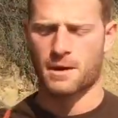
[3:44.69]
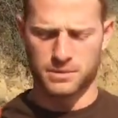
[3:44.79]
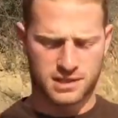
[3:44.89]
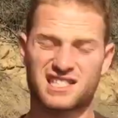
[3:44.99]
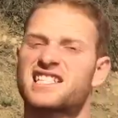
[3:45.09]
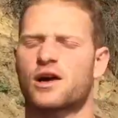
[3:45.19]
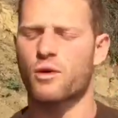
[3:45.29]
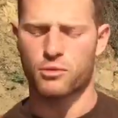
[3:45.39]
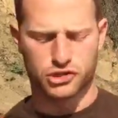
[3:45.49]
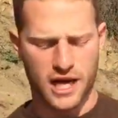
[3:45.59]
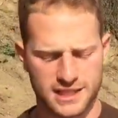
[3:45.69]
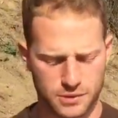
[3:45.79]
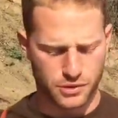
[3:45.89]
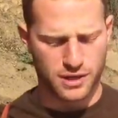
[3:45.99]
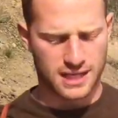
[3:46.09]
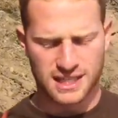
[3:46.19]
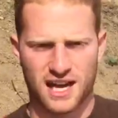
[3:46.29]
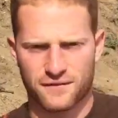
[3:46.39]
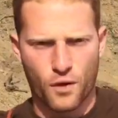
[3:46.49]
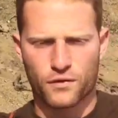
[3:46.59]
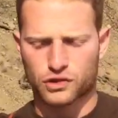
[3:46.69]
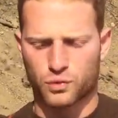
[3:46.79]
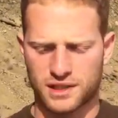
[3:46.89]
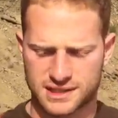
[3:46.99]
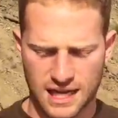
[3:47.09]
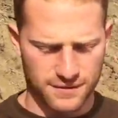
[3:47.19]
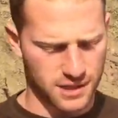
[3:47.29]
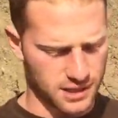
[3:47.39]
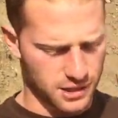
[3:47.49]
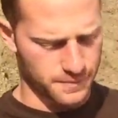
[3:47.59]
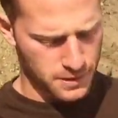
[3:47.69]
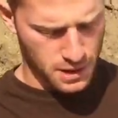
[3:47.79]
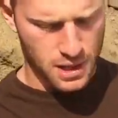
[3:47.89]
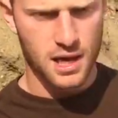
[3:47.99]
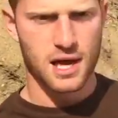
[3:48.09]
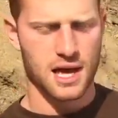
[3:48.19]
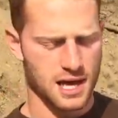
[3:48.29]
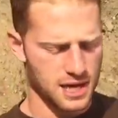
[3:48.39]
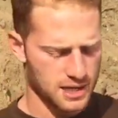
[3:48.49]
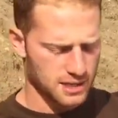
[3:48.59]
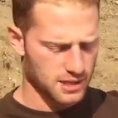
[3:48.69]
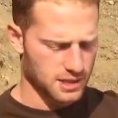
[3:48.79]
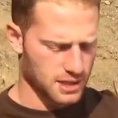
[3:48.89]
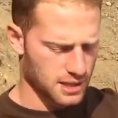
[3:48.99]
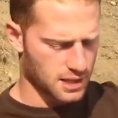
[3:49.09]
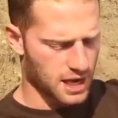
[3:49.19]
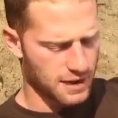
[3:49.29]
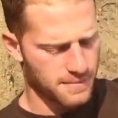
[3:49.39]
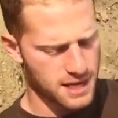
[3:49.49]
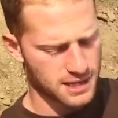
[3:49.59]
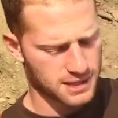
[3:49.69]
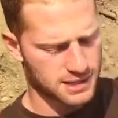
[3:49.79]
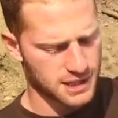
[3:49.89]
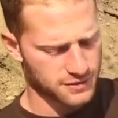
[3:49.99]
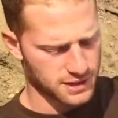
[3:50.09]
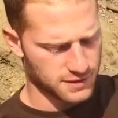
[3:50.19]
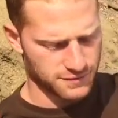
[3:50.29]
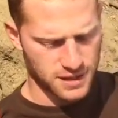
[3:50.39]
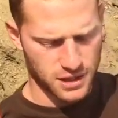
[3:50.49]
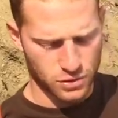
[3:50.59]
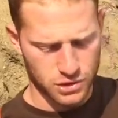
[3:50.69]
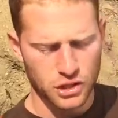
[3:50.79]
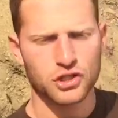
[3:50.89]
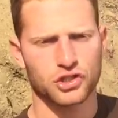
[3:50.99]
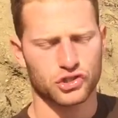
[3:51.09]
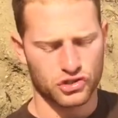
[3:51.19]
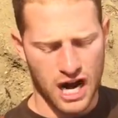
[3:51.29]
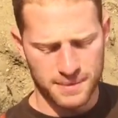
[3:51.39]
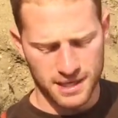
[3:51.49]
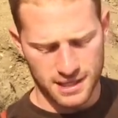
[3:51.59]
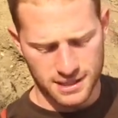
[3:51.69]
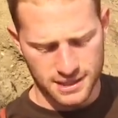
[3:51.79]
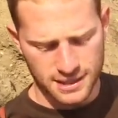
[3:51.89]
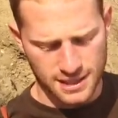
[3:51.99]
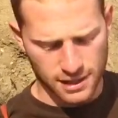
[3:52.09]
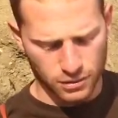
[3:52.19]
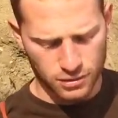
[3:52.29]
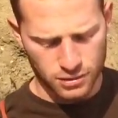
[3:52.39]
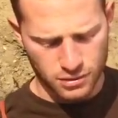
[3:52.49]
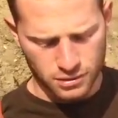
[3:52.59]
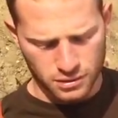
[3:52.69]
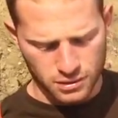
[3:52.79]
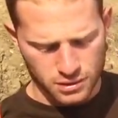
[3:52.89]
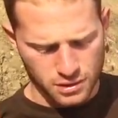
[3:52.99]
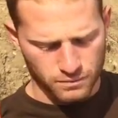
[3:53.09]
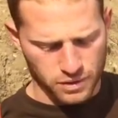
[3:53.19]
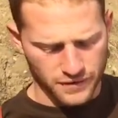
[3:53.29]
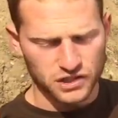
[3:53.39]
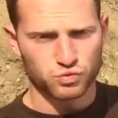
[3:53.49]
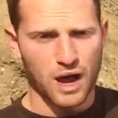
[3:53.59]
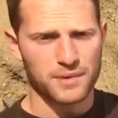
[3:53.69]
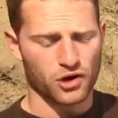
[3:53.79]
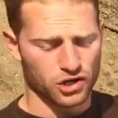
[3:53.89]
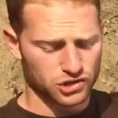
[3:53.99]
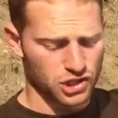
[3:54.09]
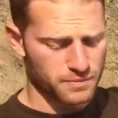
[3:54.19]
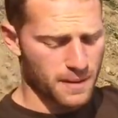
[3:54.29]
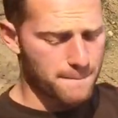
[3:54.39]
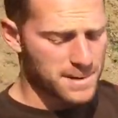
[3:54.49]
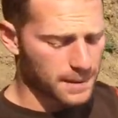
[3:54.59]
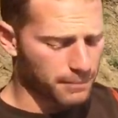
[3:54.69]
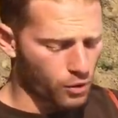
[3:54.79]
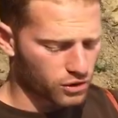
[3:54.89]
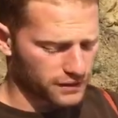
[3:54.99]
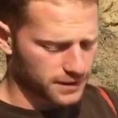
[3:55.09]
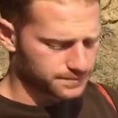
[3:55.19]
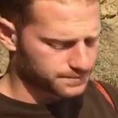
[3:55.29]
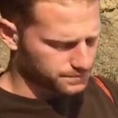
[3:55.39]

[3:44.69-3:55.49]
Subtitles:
I'm gonna share one more strategy with you guys. I have over 27 in here, and I made a series of videos describing it in detail, but this webinar is going to be a big bulk of it.